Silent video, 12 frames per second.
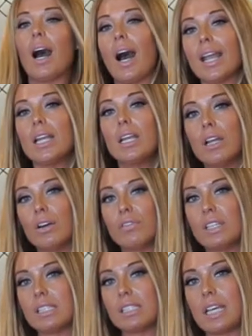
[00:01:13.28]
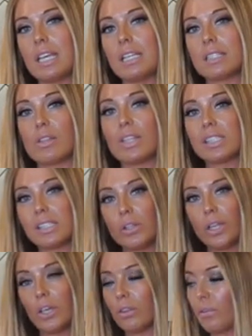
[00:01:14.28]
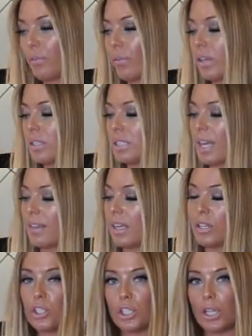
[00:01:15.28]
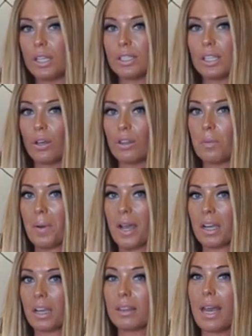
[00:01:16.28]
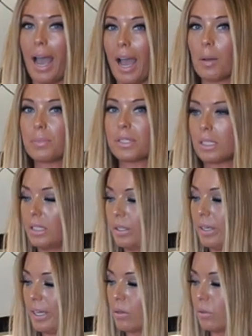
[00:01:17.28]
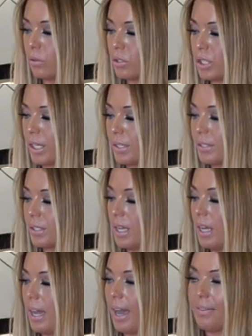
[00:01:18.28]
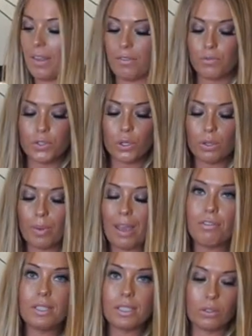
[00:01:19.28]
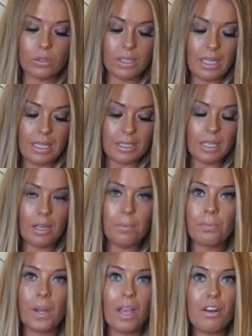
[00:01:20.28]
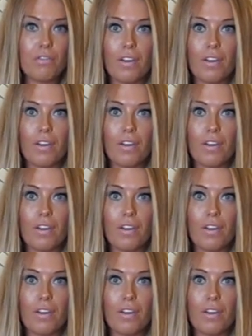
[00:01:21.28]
I love these tees, so they're silky on the front and then jersey on the back. They're absolutely gorgeous. And they do them every single season in